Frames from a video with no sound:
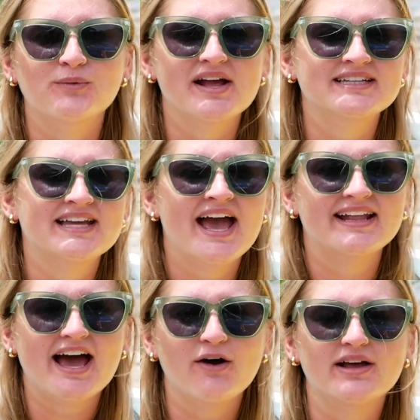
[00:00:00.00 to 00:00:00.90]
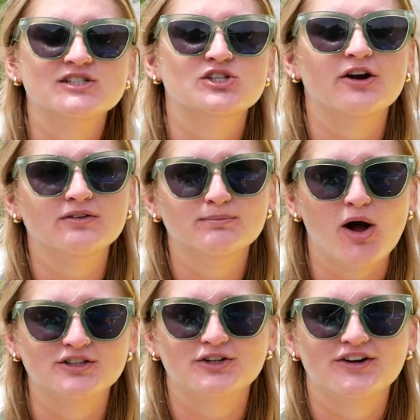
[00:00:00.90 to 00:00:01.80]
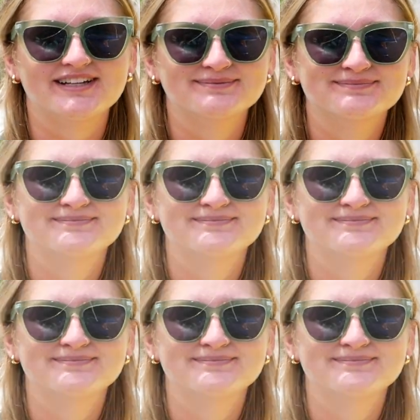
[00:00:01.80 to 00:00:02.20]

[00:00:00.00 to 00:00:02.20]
we're ready to head out and start monitoring.